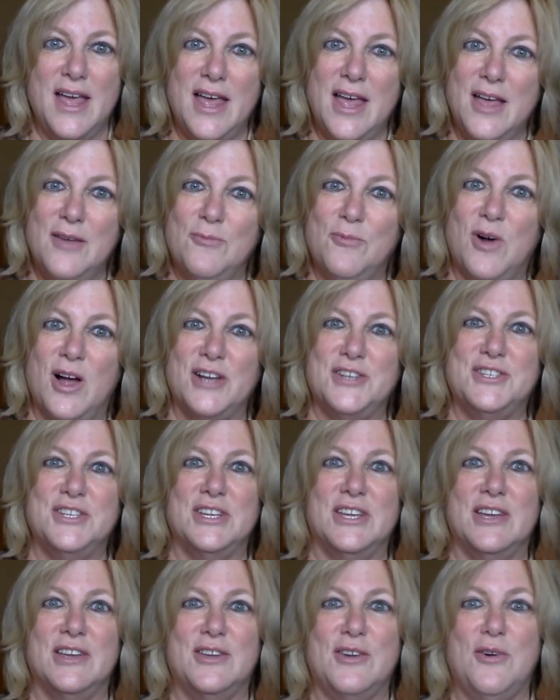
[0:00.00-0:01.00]
and
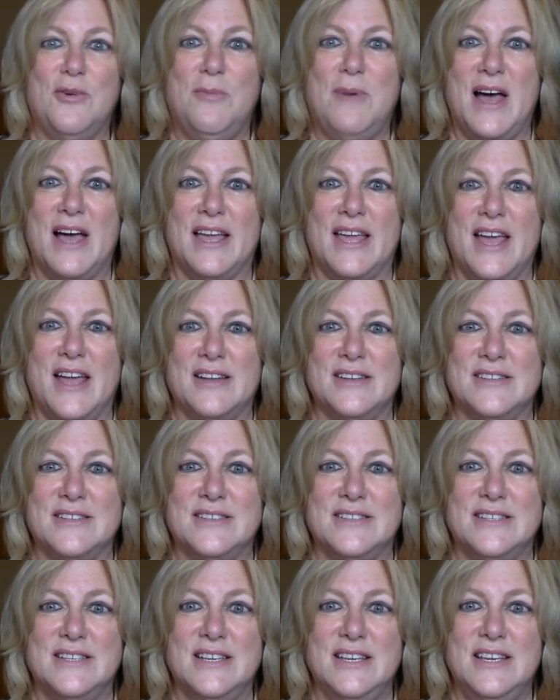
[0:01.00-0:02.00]
watching it go back out to
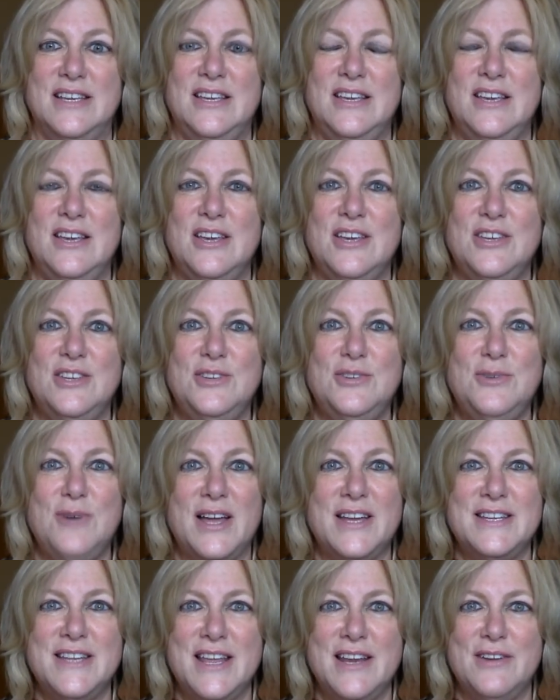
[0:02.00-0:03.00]
sea, you
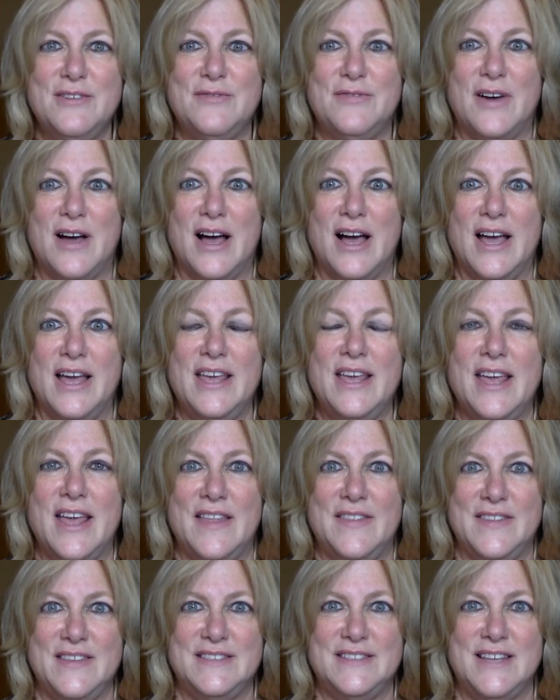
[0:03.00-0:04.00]
identify,
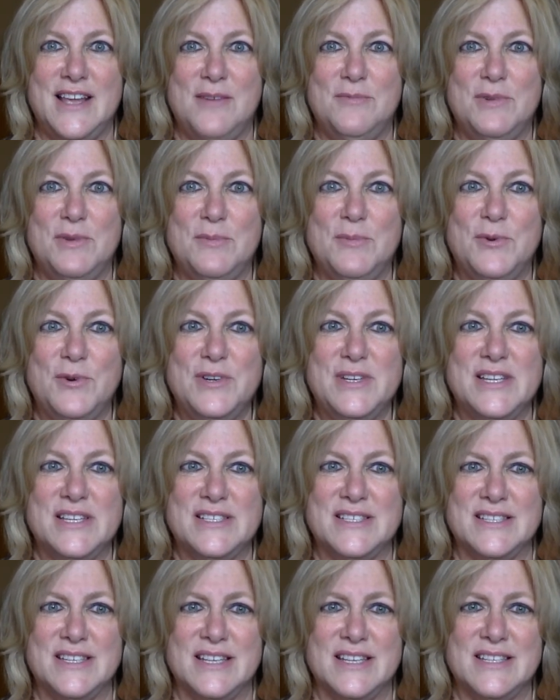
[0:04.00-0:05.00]
and this time with more
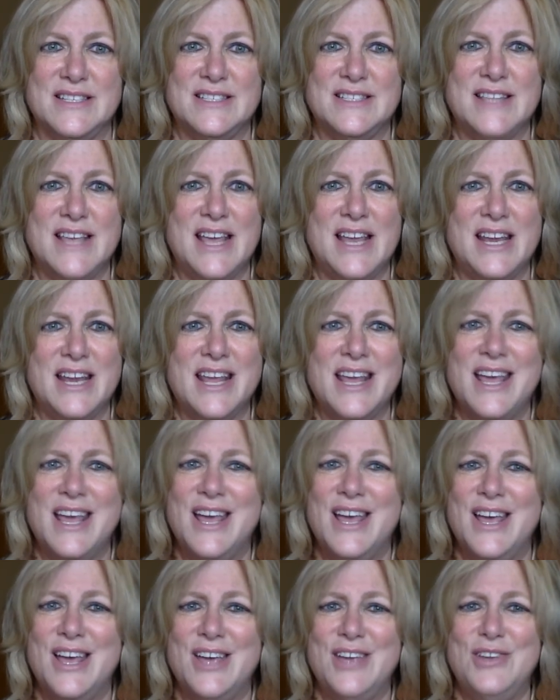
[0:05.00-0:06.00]
distance, that
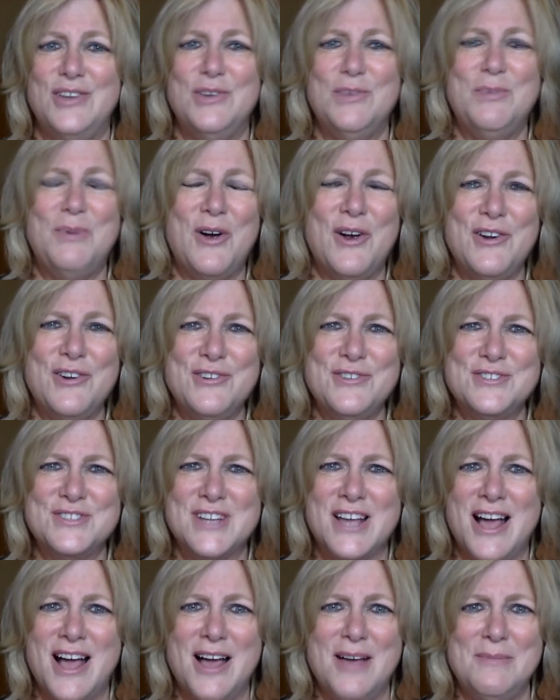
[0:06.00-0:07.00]
your partner's
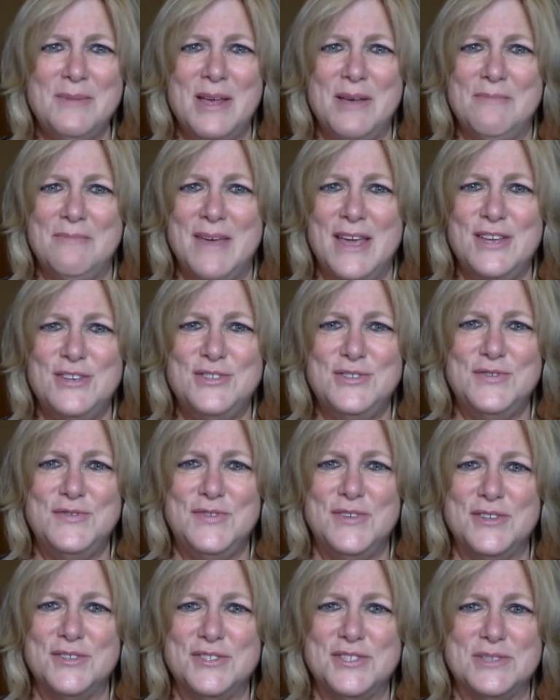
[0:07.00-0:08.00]
comment made you
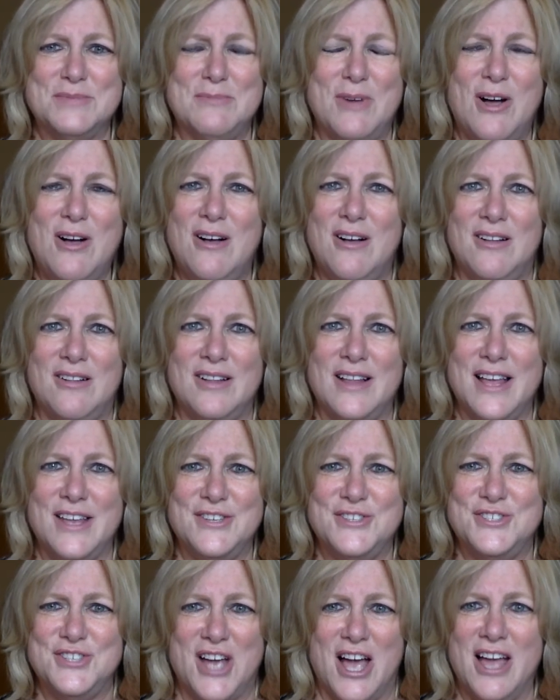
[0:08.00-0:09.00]
feel small
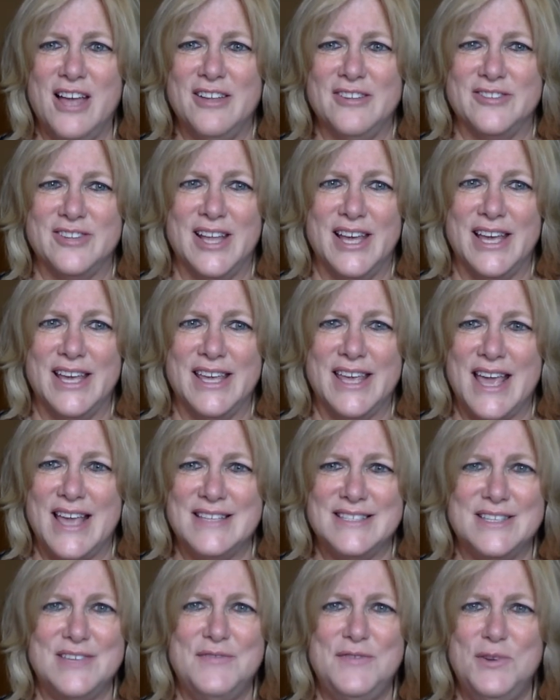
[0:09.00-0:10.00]
and childlike,
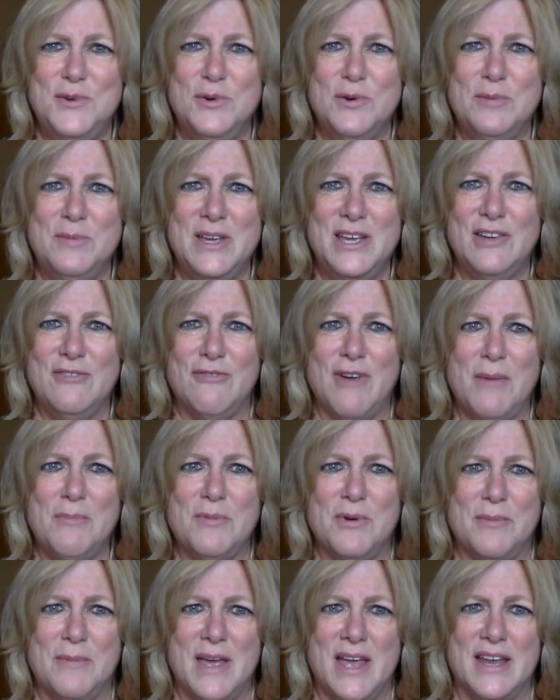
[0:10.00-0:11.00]
as if you were being
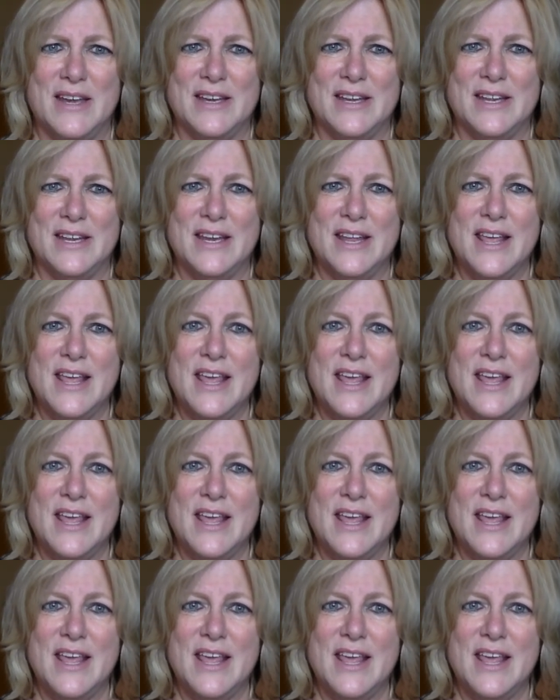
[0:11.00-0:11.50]
reprimanded.